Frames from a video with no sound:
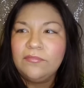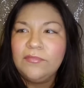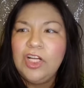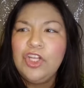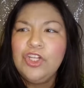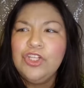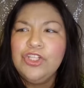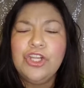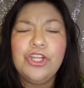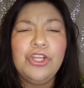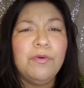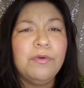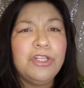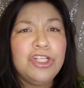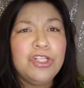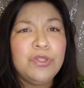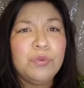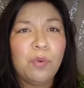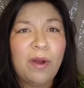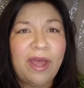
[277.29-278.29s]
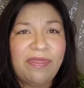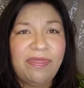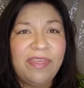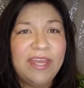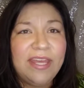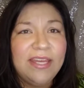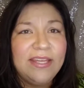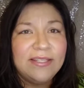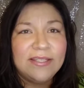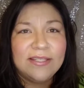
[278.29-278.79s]
So you would just wet
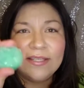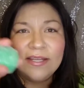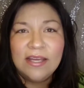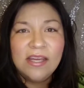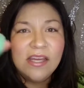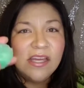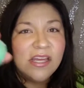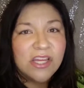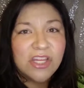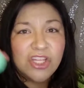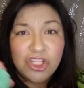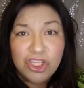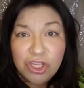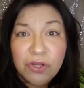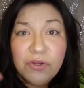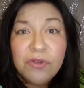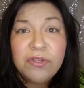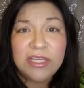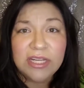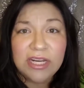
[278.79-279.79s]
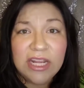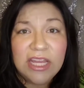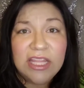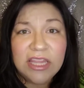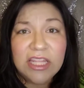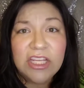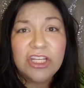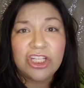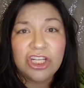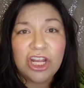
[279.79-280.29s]
this, use it in
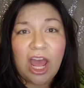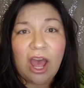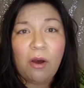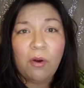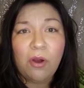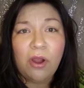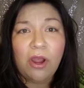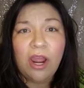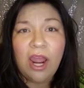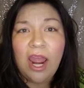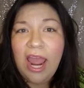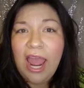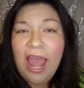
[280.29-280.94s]
the shower,